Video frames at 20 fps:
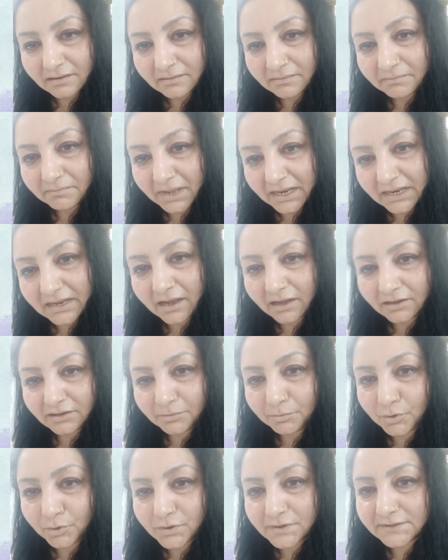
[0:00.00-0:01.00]
many other
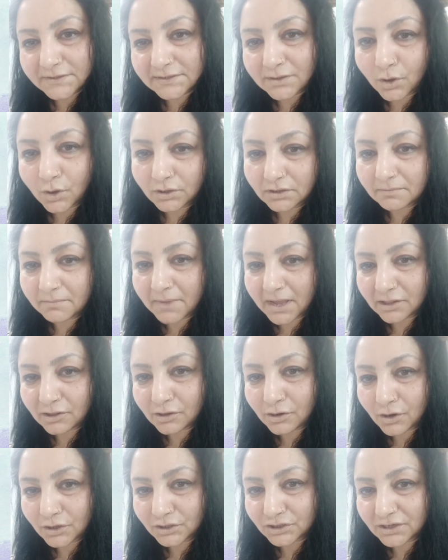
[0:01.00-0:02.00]
books on the
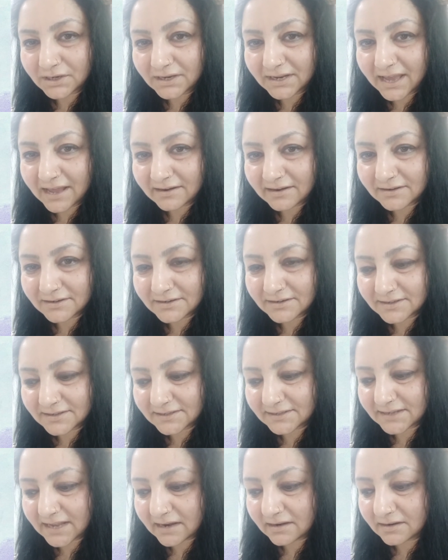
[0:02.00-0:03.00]
mythological
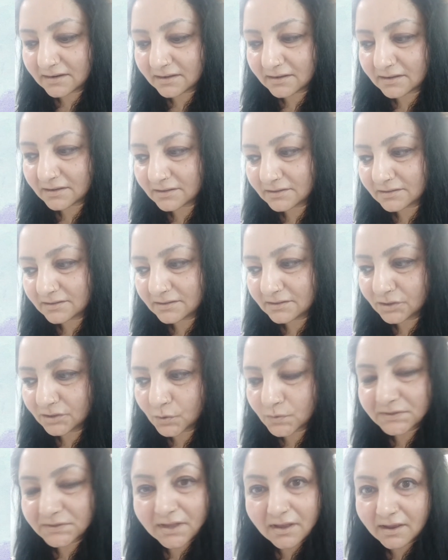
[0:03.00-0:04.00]
characters, and
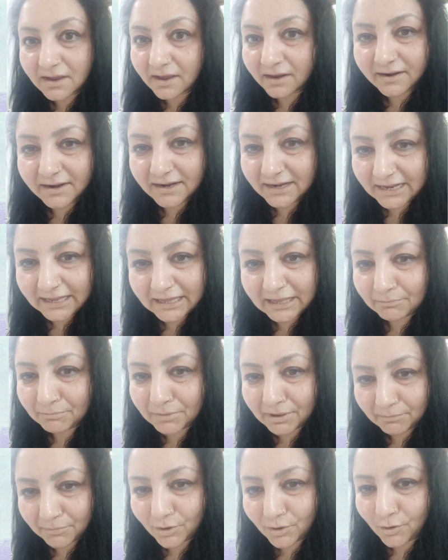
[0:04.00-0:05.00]
those are currently
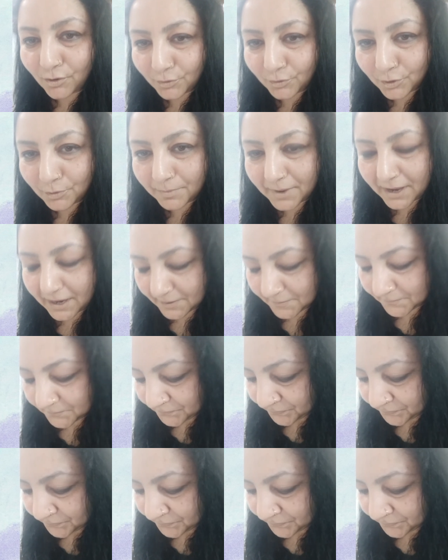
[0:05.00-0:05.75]
keeping me occupied.